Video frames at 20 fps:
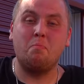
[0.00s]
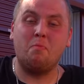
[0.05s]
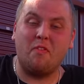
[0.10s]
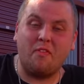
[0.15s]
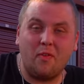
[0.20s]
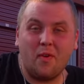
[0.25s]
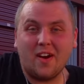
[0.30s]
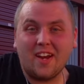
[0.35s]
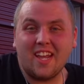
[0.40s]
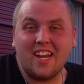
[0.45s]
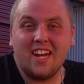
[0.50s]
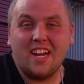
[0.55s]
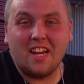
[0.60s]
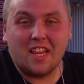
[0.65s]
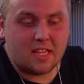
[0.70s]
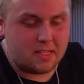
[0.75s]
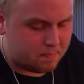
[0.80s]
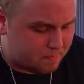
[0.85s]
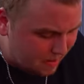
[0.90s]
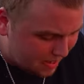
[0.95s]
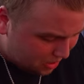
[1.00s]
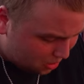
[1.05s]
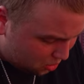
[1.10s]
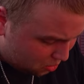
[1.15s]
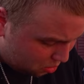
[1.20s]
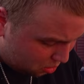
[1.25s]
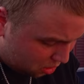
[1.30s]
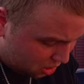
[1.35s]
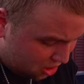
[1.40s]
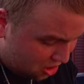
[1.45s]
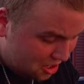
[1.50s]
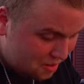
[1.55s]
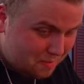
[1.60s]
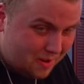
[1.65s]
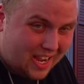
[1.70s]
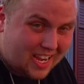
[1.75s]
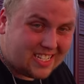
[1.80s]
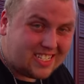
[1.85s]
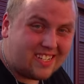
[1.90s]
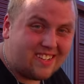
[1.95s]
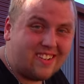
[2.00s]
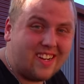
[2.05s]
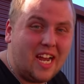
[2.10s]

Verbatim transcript: Before I get into this big old long box here,